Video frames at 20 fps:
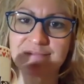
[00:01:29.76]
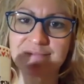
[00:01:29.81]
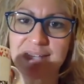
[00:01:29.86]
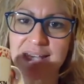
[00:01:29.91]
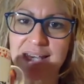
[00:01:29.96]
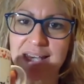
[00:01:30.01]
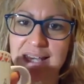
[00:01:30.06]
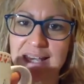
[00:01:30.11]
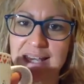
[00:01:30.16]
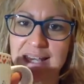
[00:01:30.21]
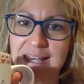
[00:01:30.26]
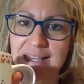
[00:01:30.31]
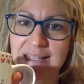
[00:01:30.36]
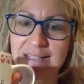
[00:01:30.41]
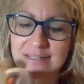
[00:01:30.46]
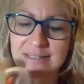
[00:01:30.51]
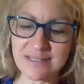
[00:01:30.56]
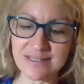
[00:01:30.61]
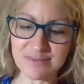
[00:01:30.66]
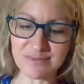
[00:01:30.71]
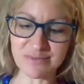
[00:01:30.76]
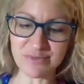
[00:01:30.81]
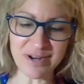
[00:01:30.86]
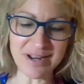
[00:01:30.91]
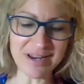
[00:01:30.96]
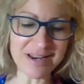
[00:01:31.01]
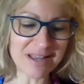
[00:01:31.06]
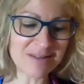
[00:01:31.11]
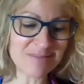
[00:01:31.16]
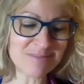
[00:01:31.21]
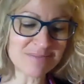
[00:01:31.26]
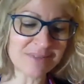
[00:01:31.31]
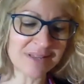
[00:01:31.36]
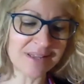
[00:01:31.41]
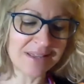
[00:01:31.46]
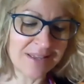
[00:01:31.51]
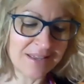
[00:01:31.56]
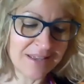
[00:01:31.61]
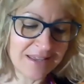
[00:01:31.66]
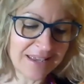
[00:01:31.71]
Yes, freedom.
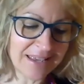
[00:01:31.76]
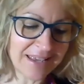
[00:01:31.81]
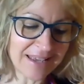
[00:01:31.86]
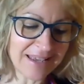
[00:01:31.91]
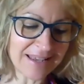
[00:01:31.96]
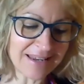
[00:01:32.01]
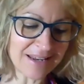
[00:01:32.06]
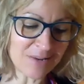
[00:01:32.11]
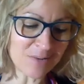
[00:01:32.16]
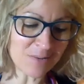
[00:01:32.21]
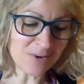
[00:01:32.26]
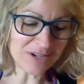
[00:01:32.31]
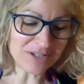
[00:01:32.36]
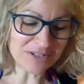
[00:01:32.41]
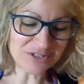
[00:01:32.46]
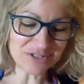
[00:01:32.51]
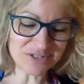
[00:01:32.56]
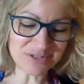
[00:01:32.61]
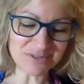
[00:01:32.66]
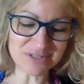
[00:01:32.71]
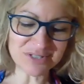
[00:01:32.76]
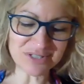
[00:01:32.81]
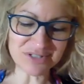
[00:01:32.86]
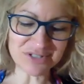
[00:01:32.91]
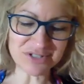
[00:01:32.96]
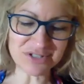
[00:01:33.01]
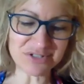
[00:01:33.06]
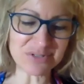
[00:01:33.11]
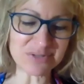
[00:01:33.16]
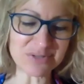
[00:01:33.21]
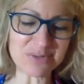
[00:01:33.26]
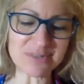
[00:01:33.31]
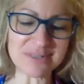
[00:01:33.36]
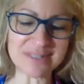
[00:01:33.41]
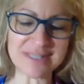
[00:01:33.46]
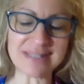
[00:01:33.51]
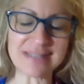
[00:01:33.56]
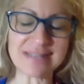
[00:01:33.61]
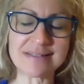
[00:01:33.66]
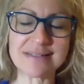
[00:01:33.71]
And I want you to choose
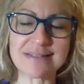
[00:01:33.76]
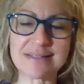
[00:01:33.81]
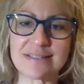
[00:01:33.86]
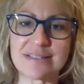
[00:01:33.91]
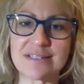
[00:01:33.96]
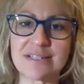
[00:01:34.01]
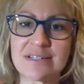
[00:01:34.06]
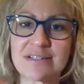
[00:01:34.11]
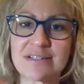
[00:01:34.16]
this to